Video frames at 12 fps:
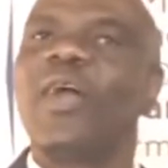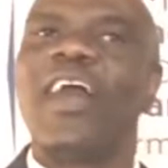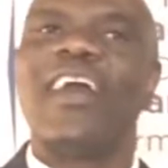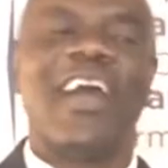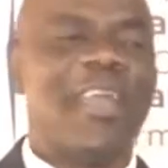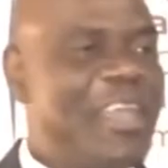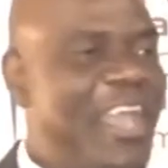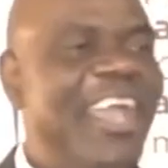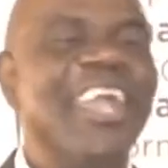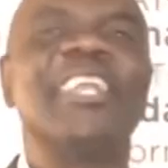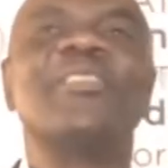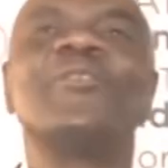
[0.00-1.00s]

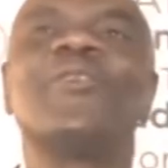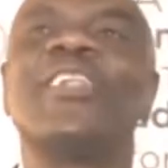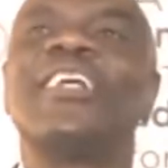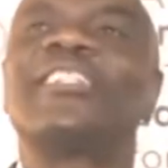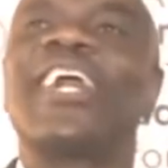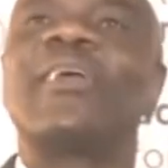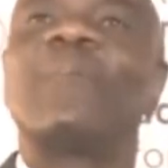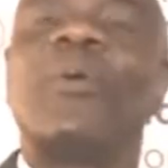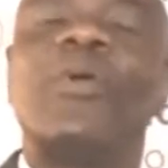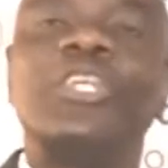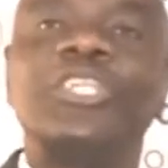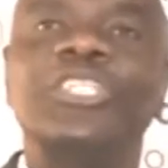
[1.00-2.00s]
And you don't attack
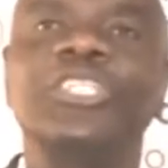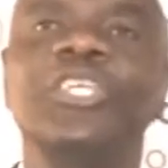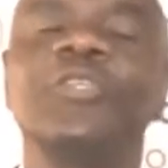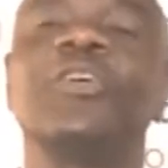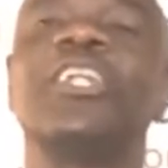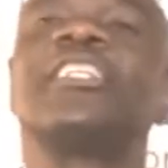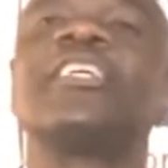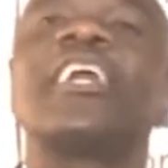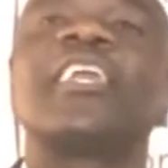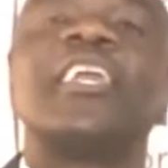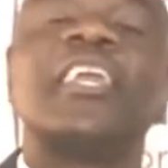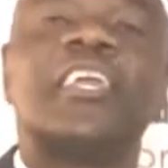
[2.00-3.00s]
Polish, you don't
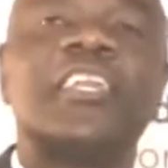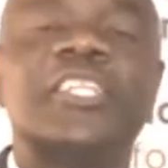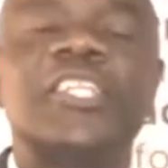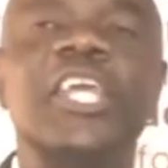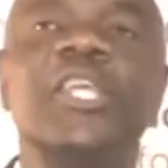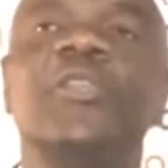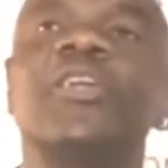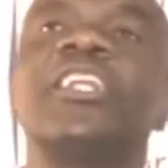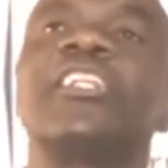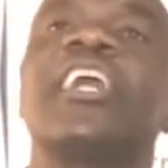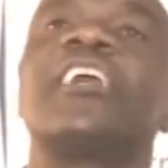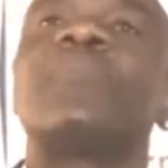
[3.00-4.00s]
attack English, you
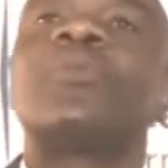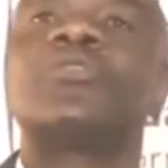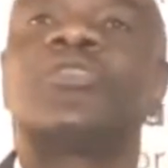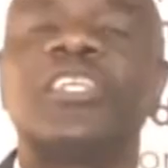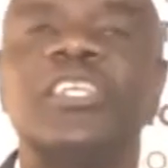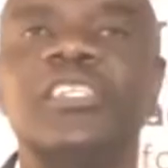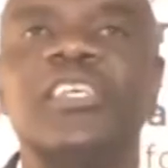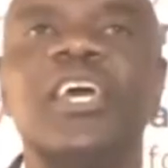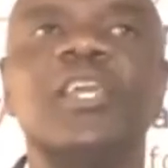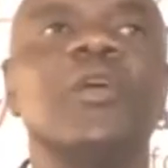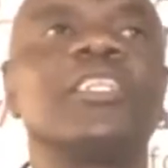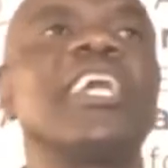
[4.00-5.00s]
don't attack Portuguese,
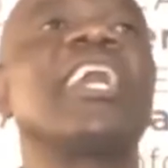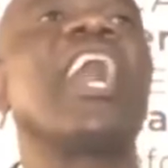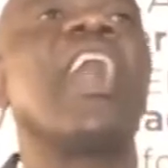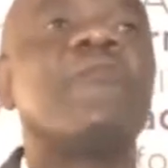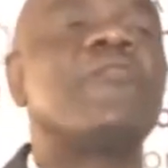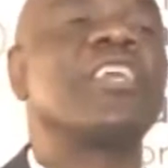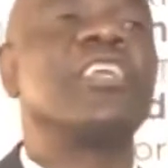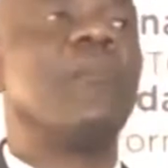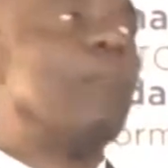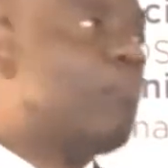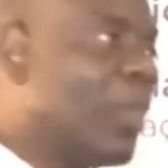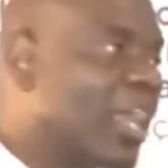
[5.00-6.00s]
you attack
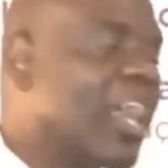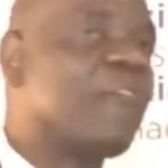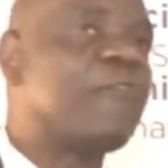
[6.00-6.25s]
African, black